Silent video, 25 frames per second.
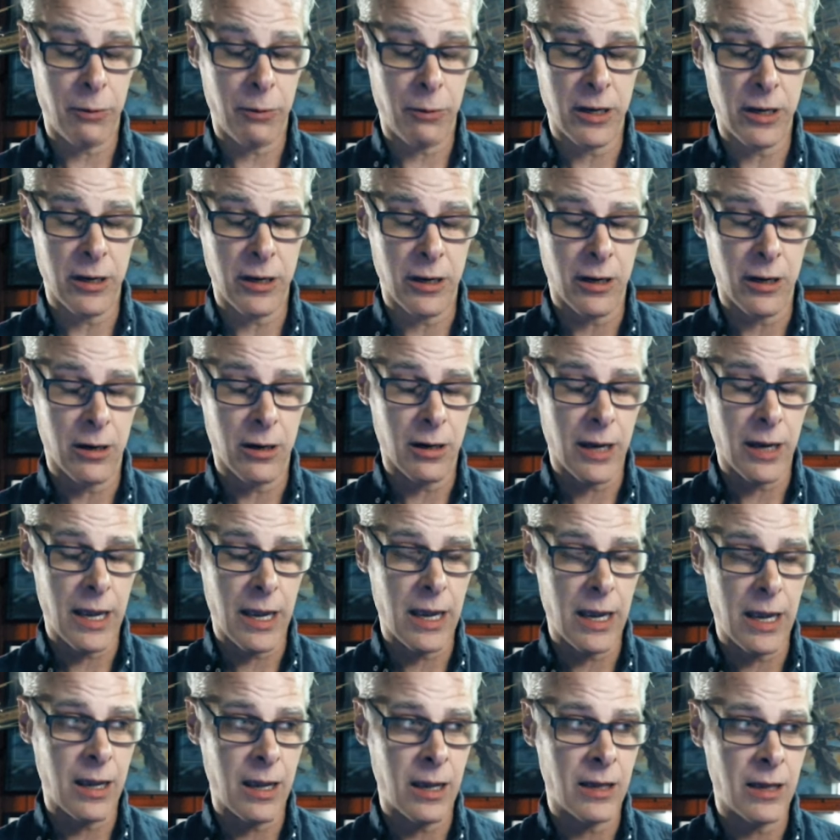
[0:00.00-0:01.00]
here,
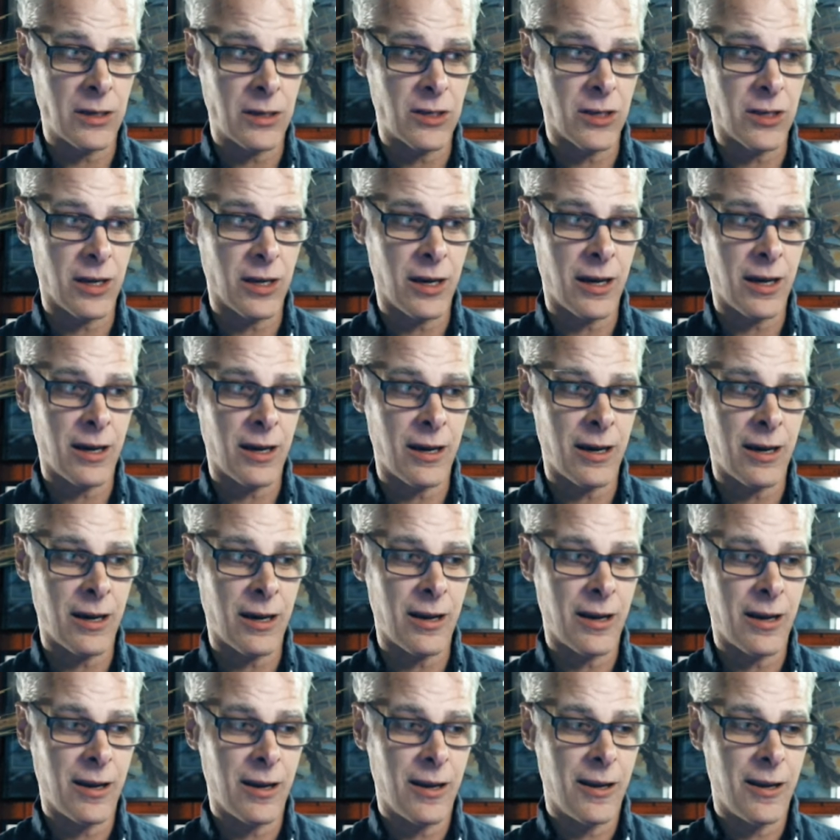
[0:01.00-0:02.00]
and the